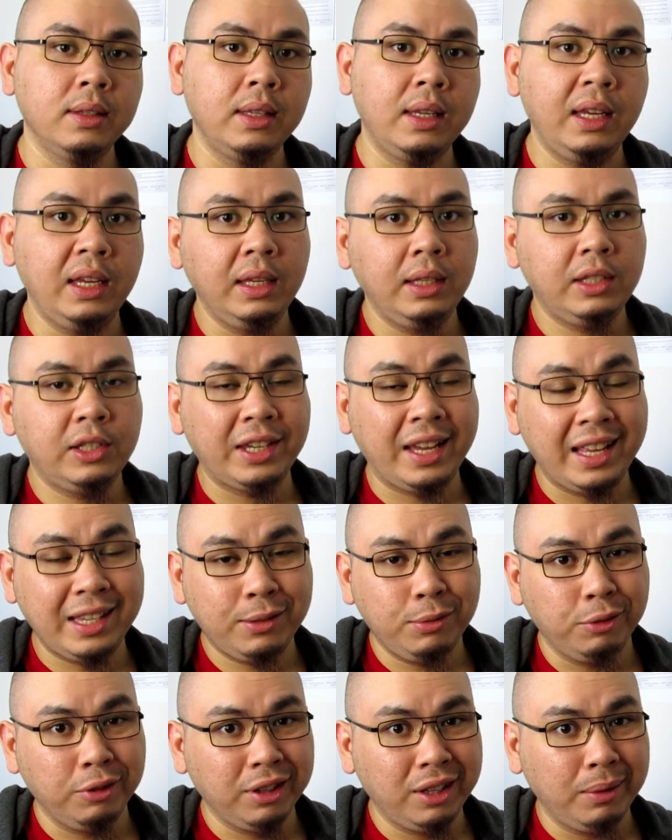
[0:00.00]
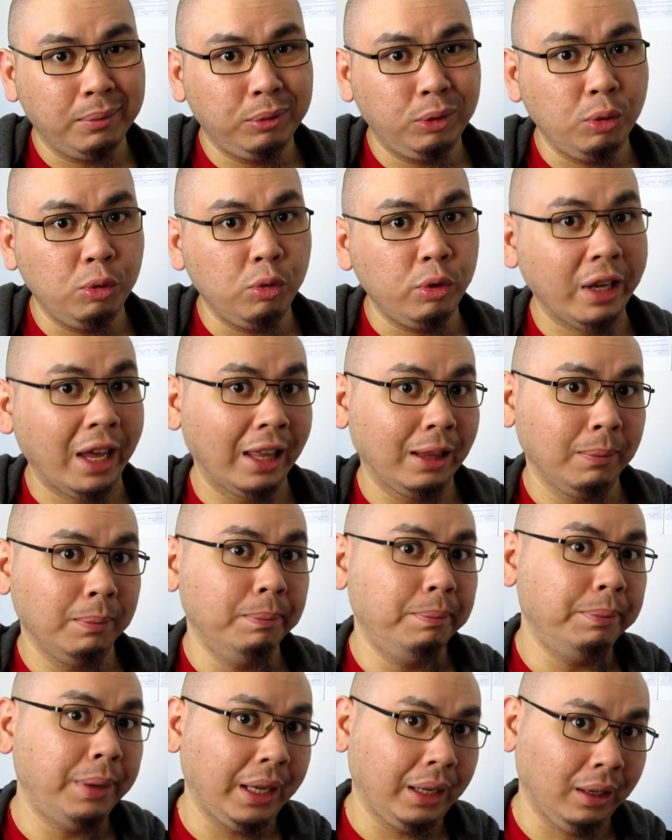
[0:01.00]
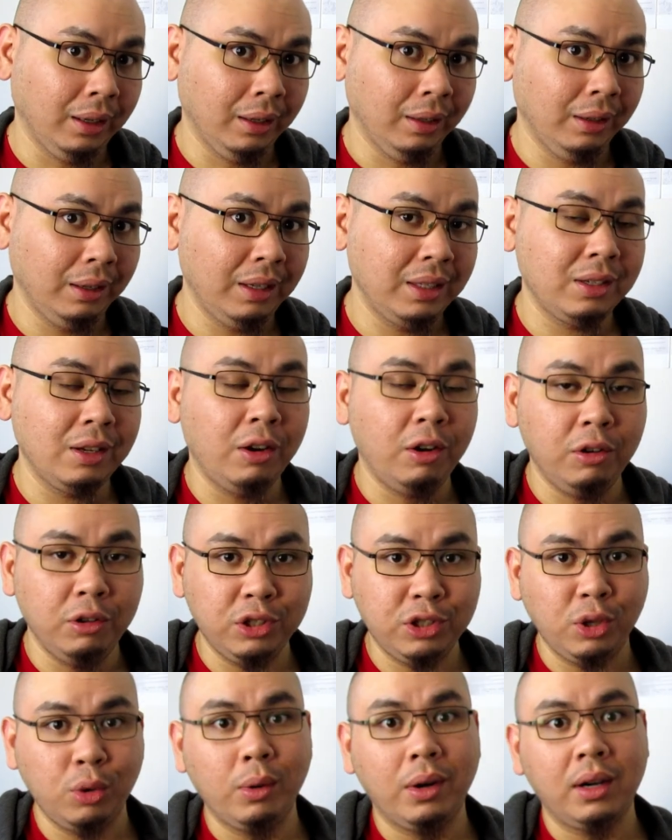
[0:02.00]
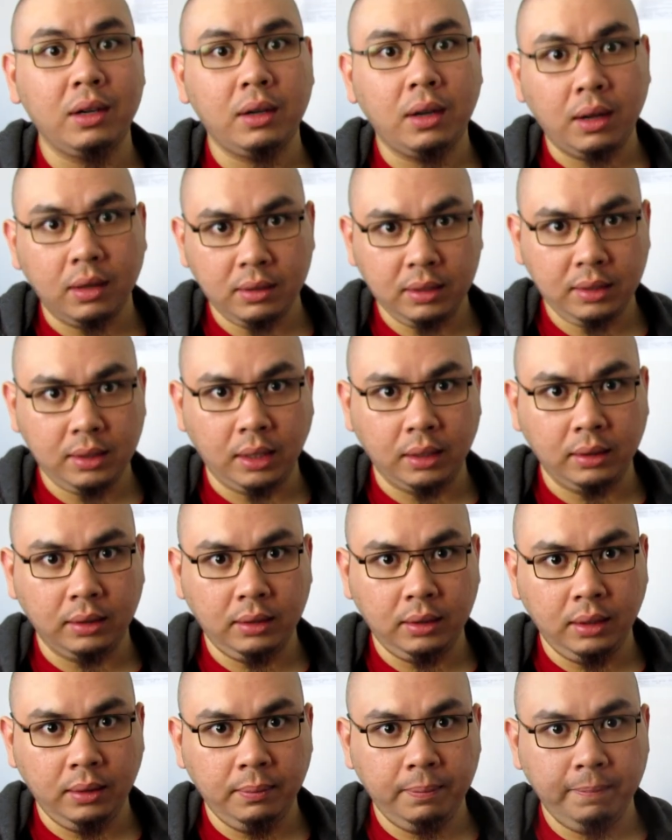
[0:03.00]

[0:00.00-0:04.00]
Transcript: the chance for them to get better is also a constant.